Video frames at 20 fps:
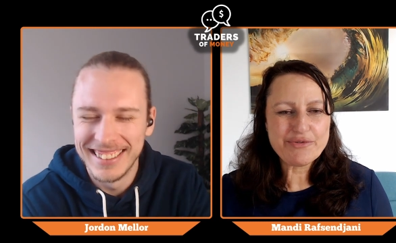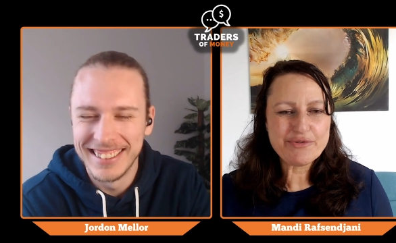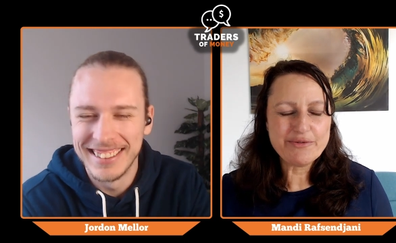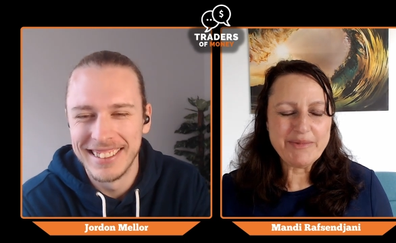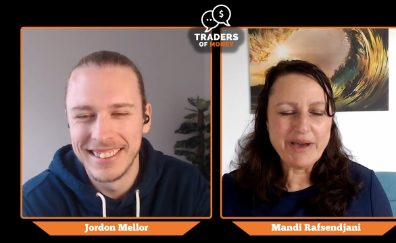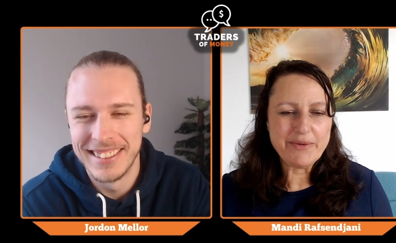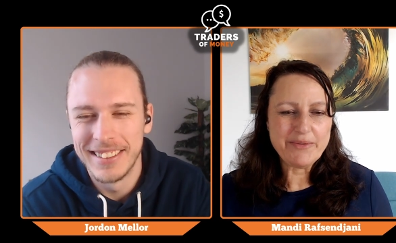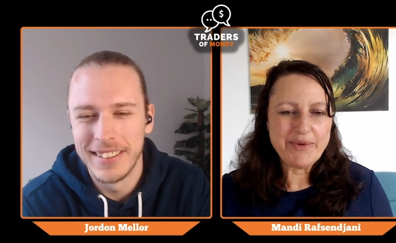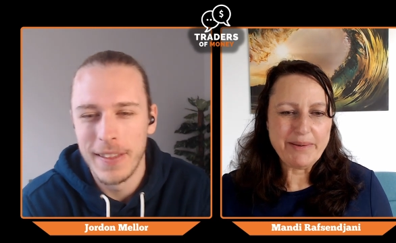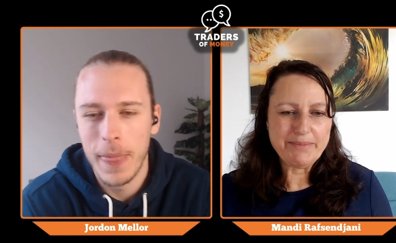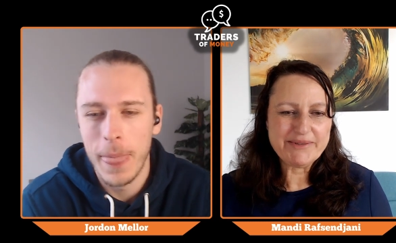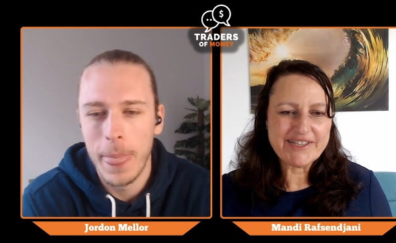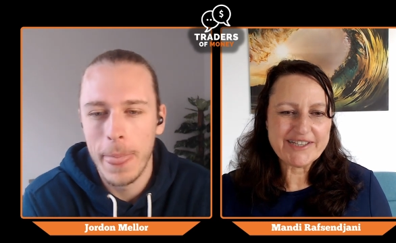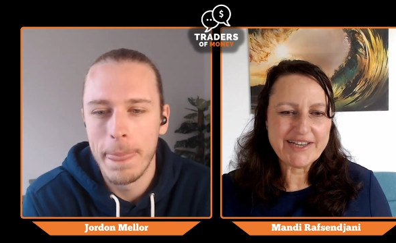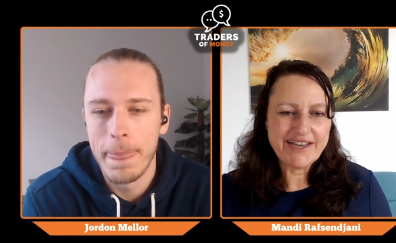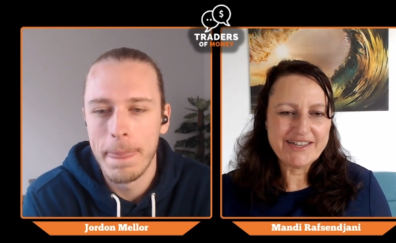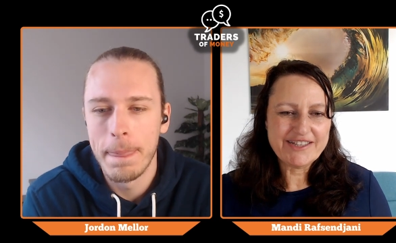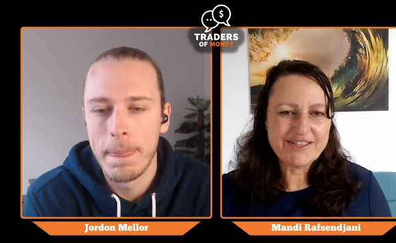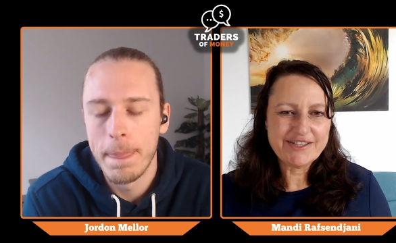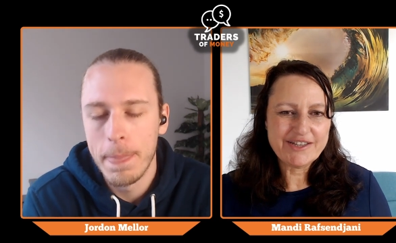Speaker 1: or through my
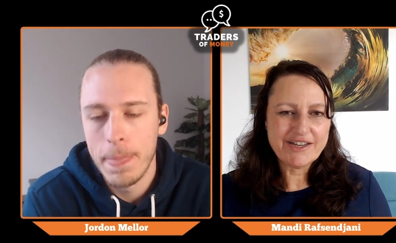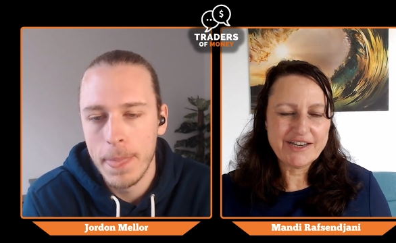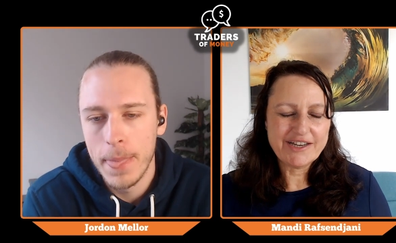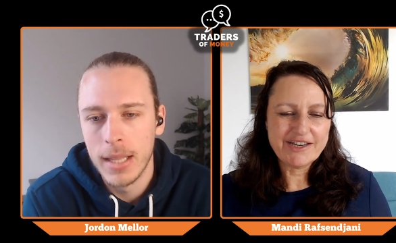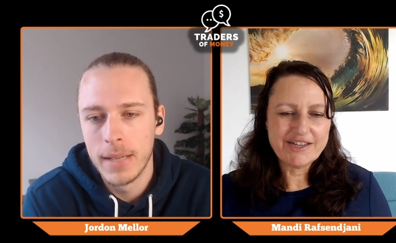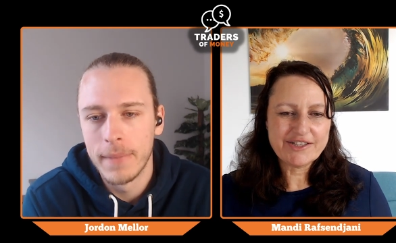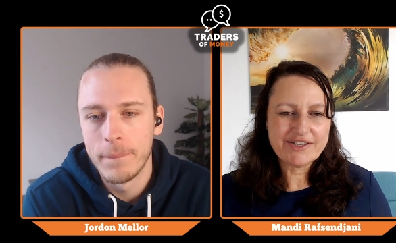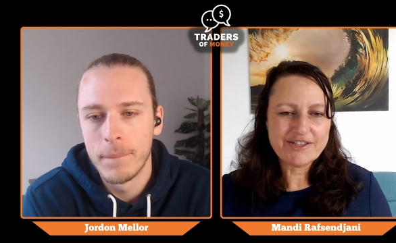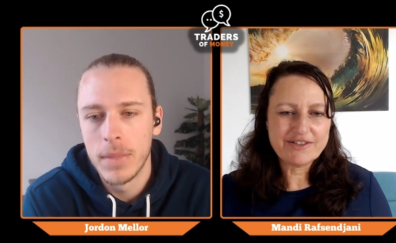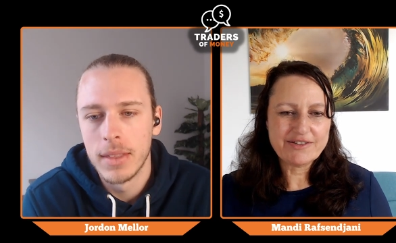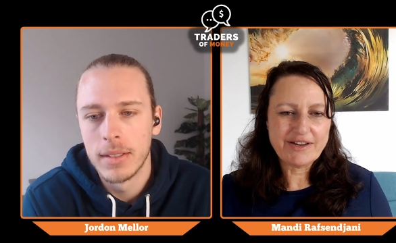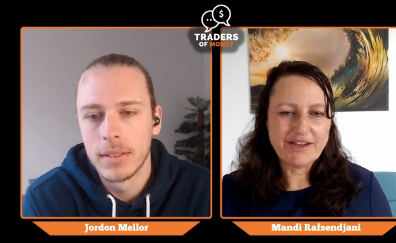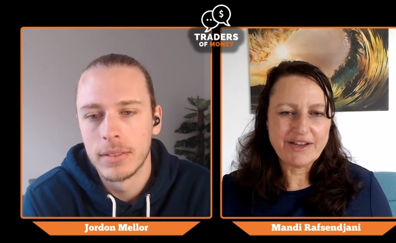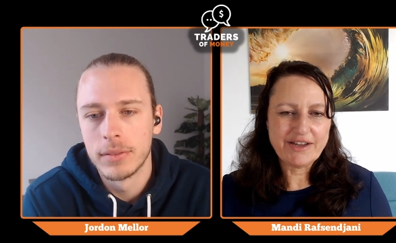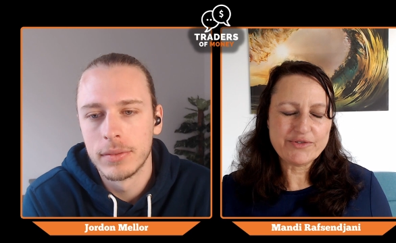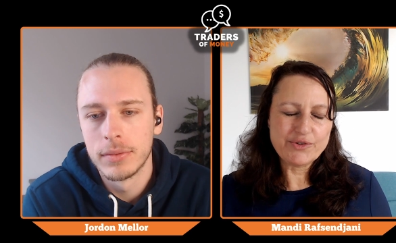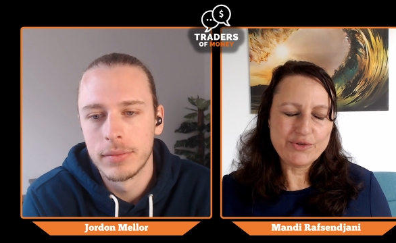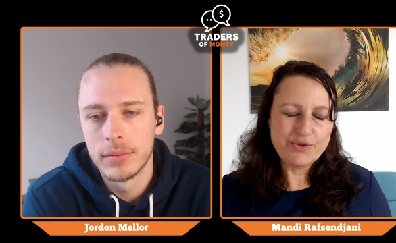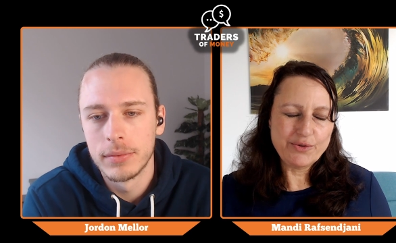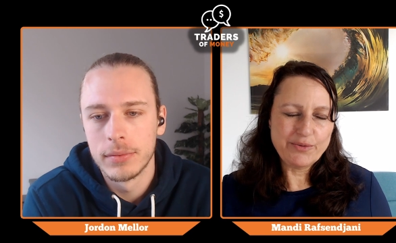website. Uh, I
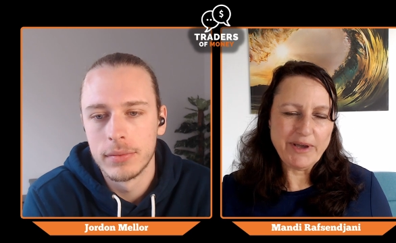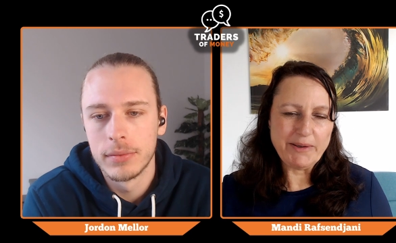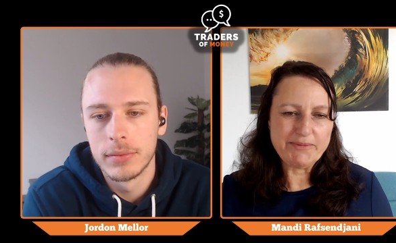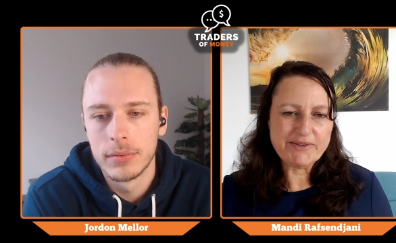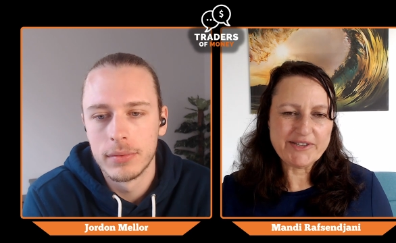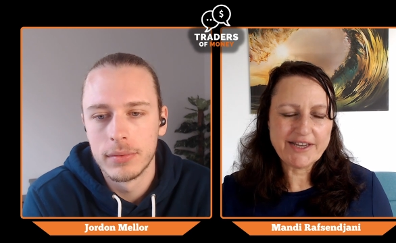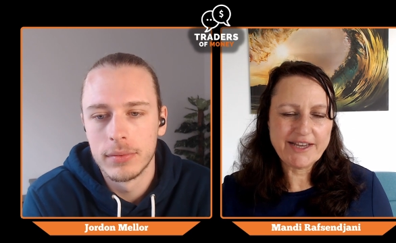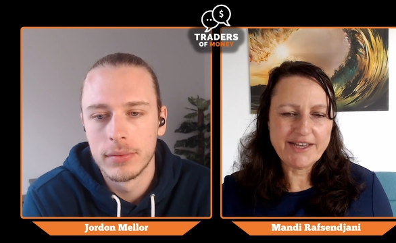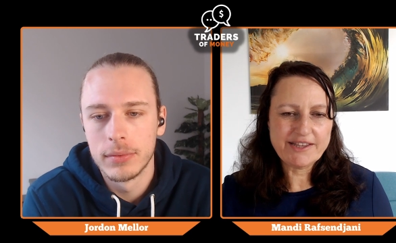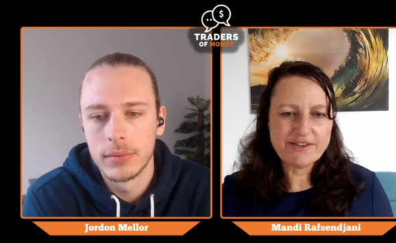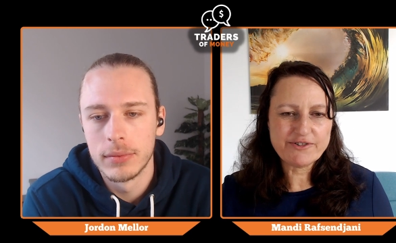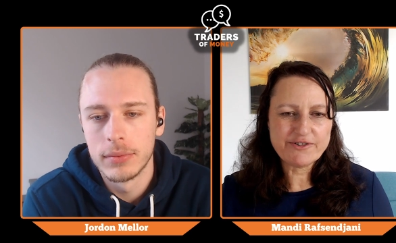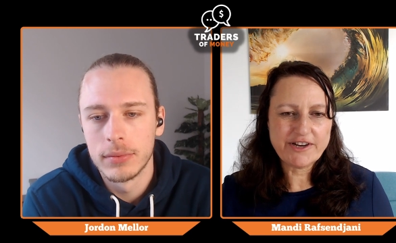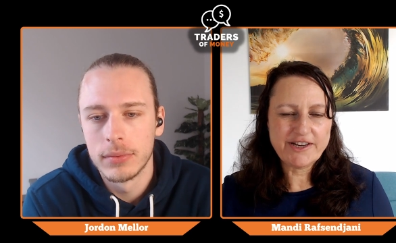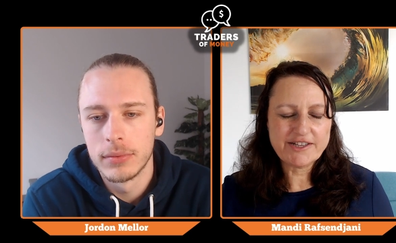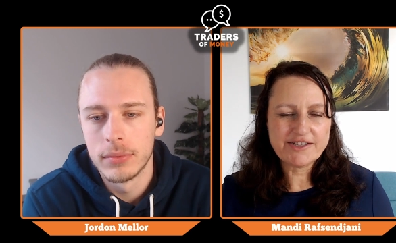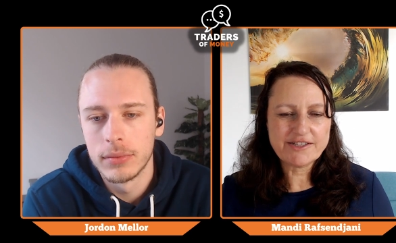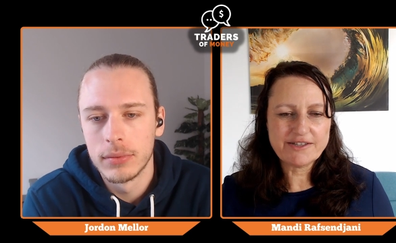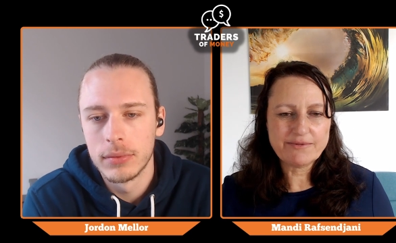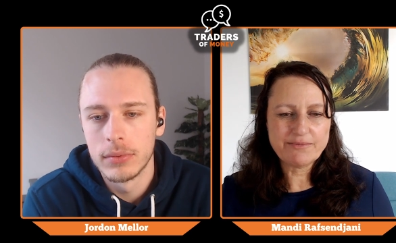have two website
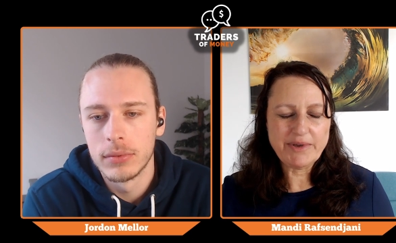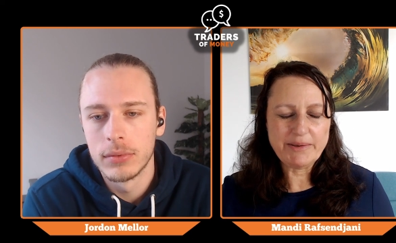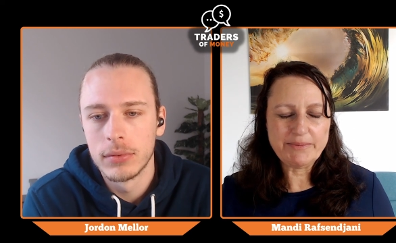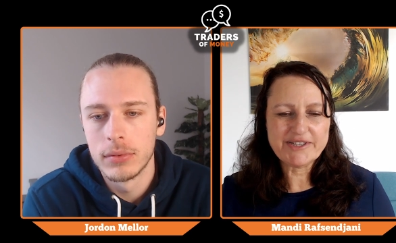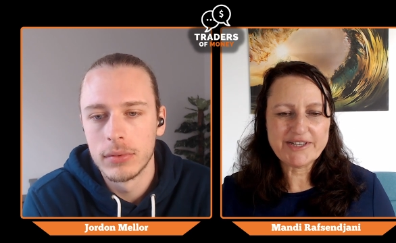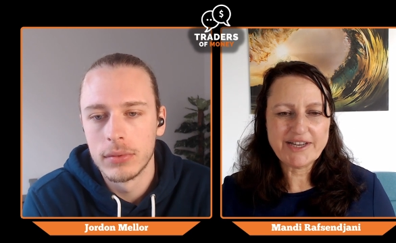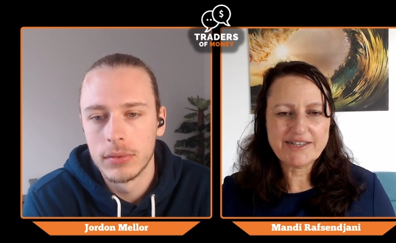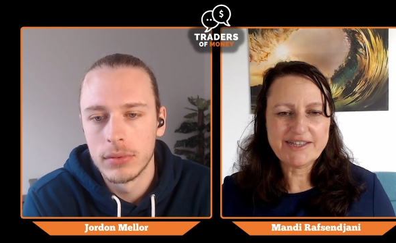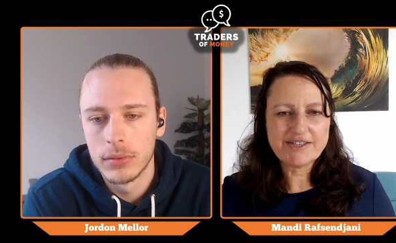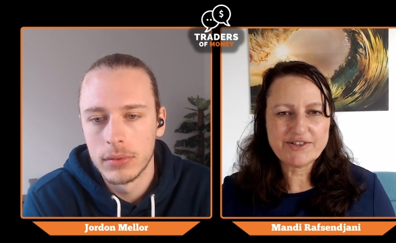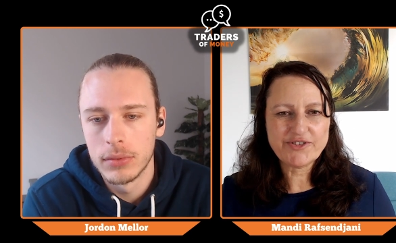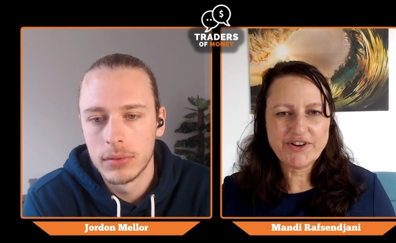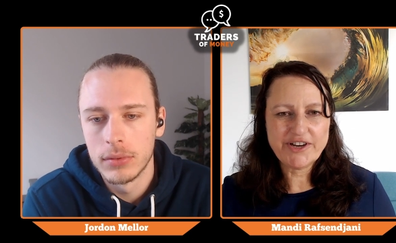trading websites: